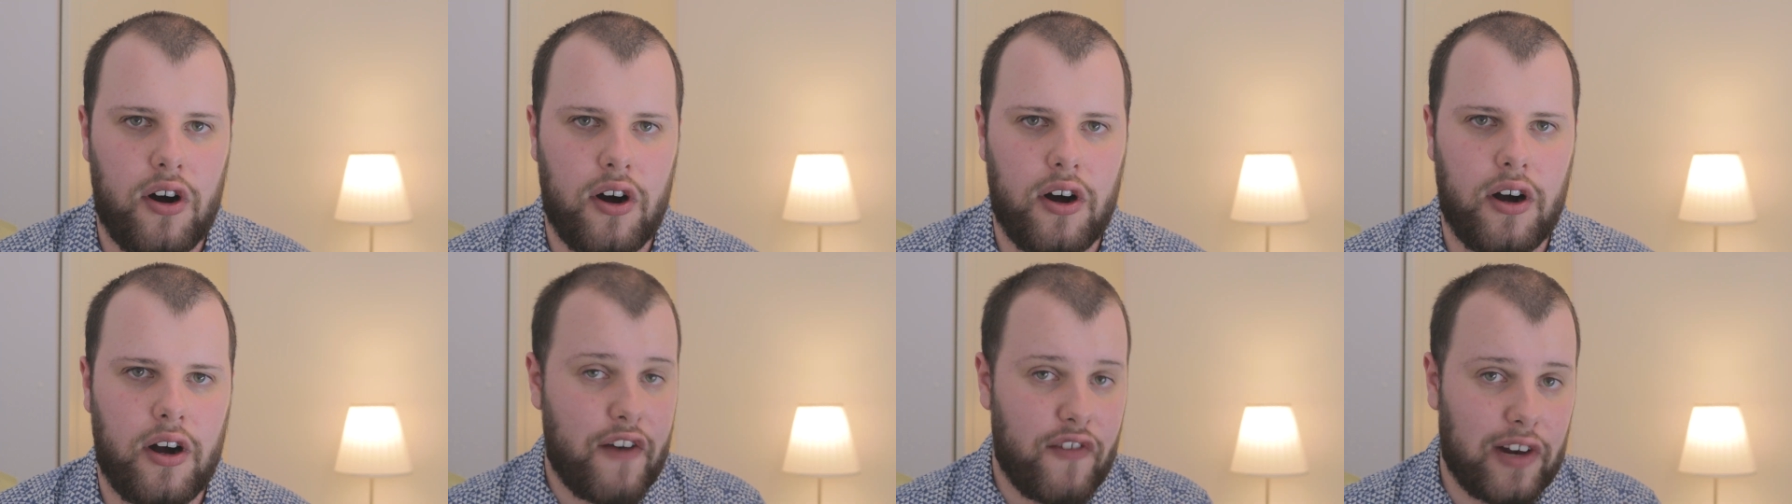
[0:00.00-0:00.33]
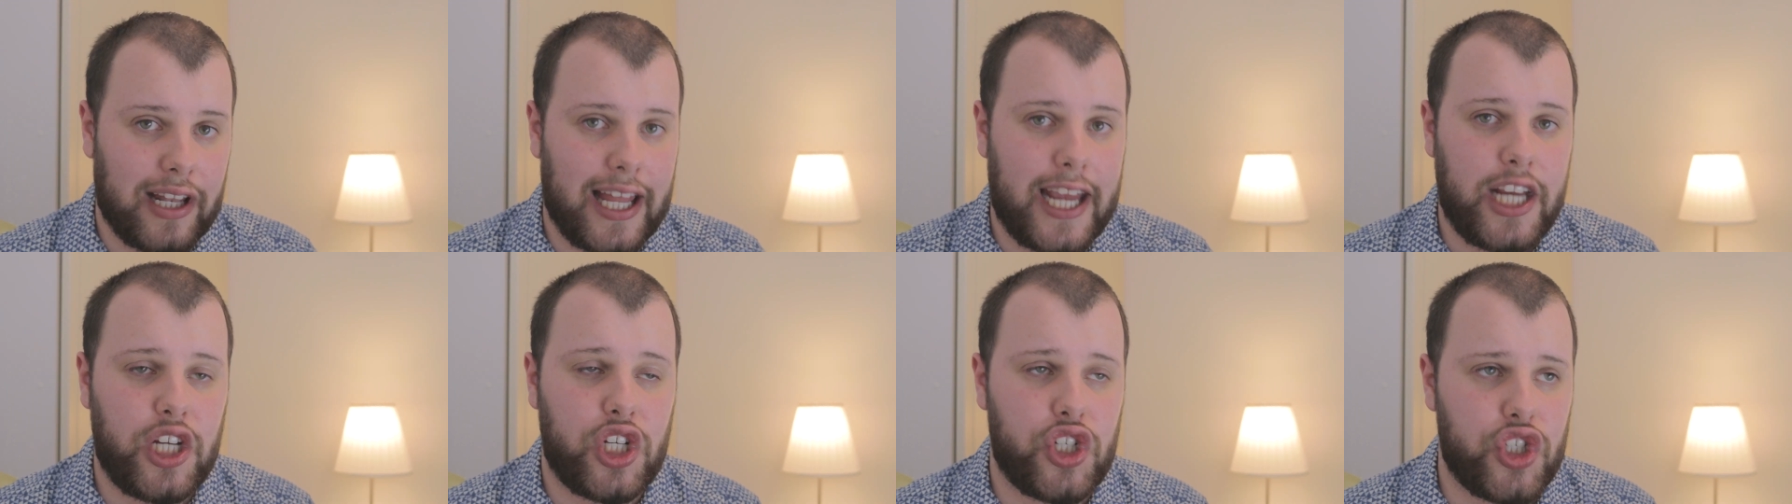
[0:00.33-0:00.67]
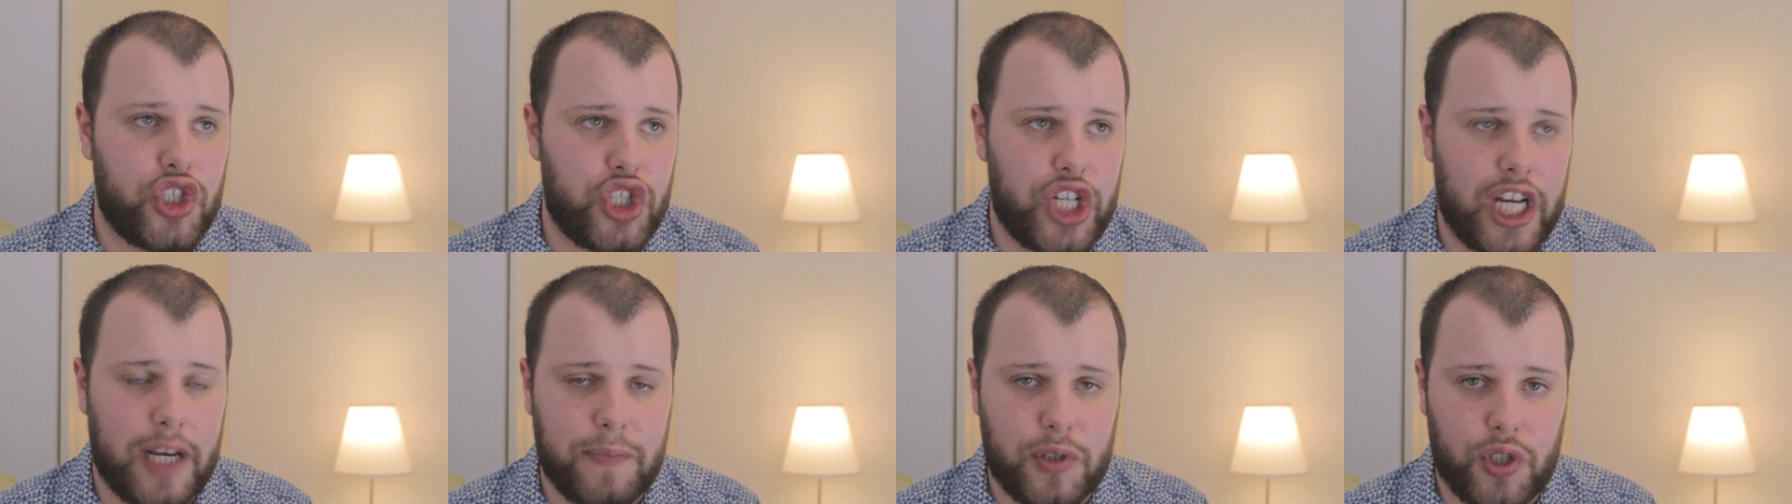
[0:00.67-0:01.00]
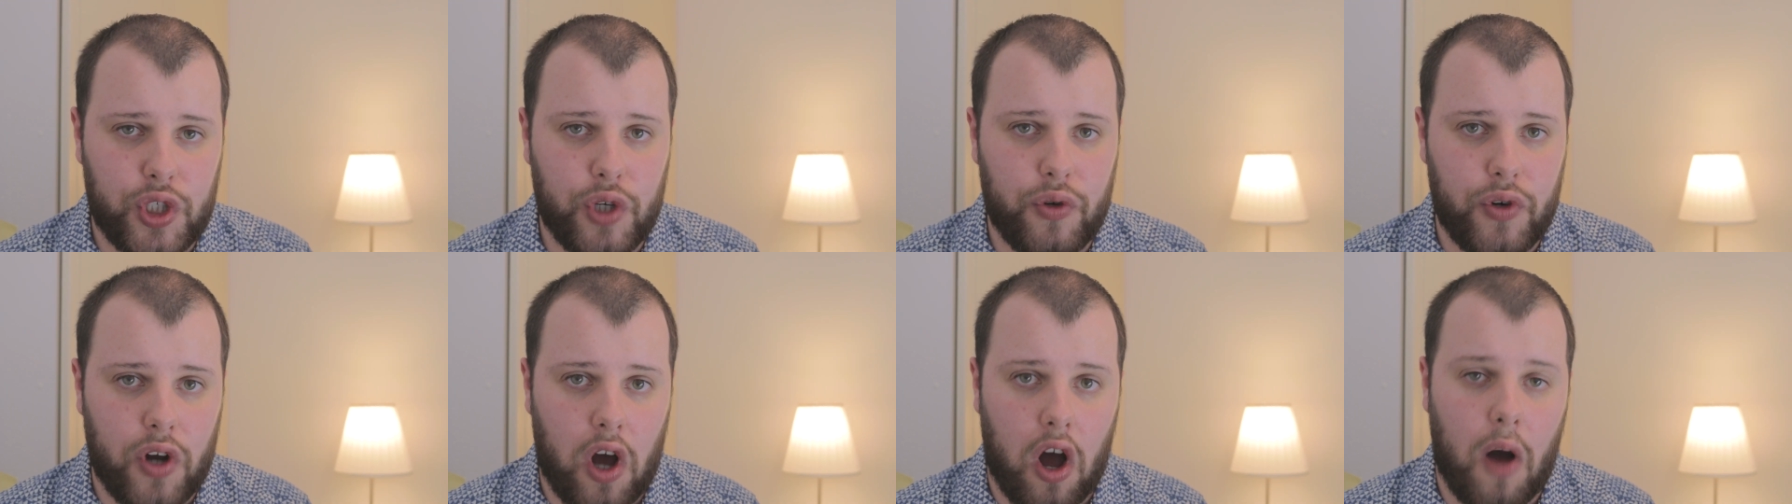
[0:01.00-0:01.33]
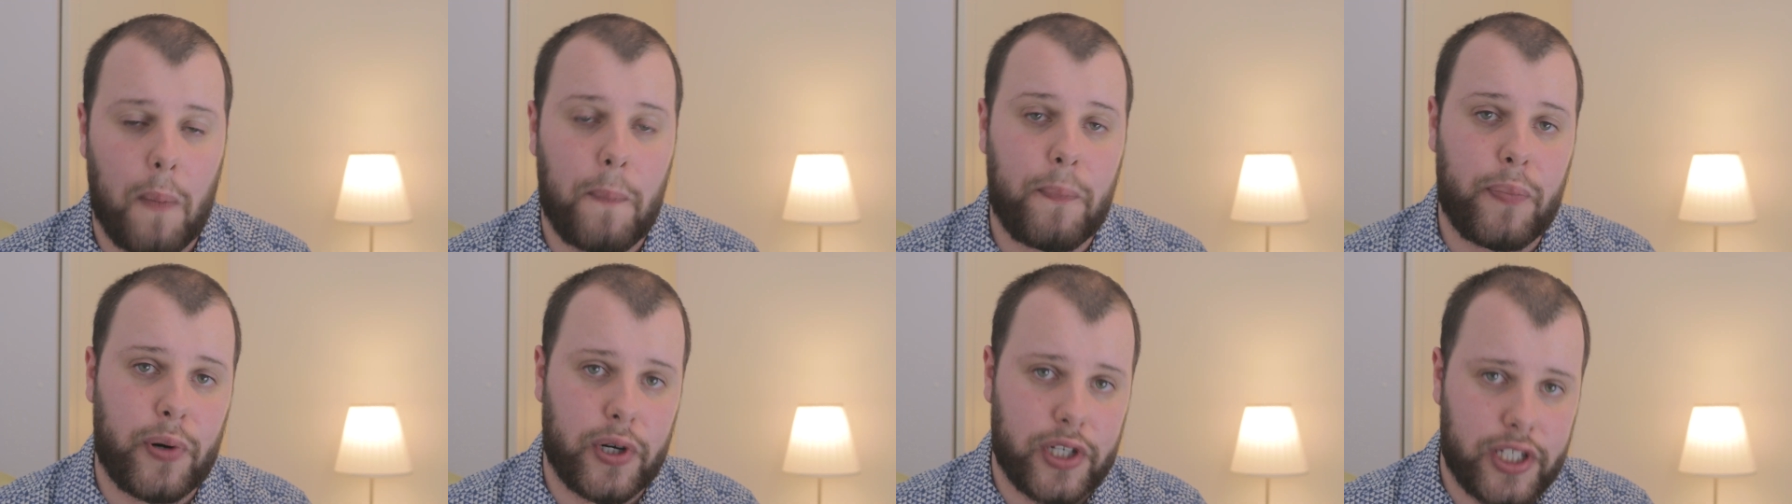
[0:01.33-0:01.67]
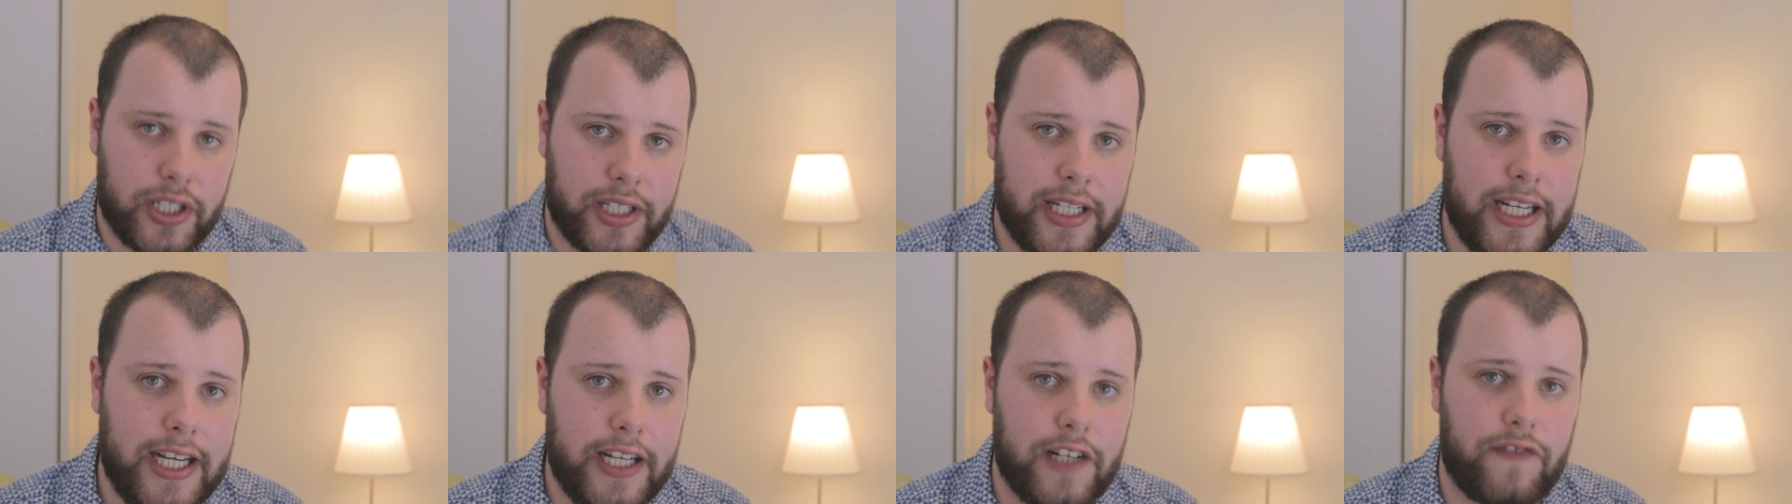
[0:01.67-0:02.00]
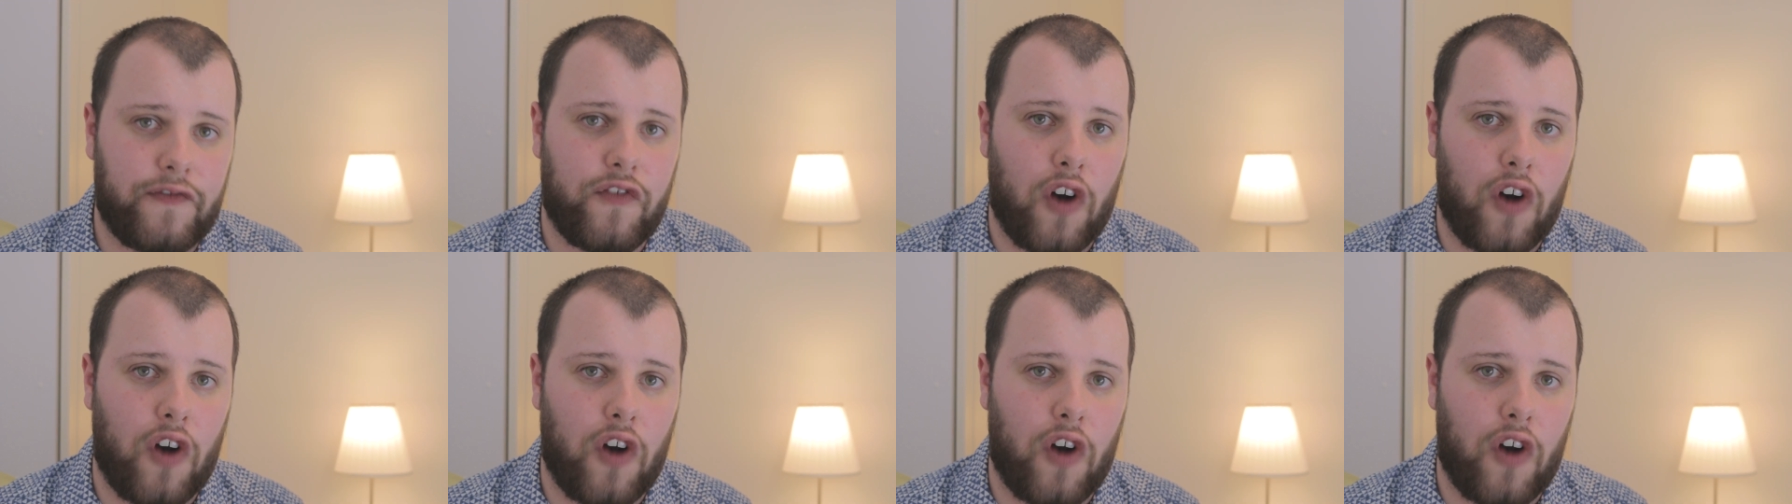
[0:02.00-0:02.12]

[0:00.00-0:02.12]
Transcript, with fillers: that their relationships do not proceed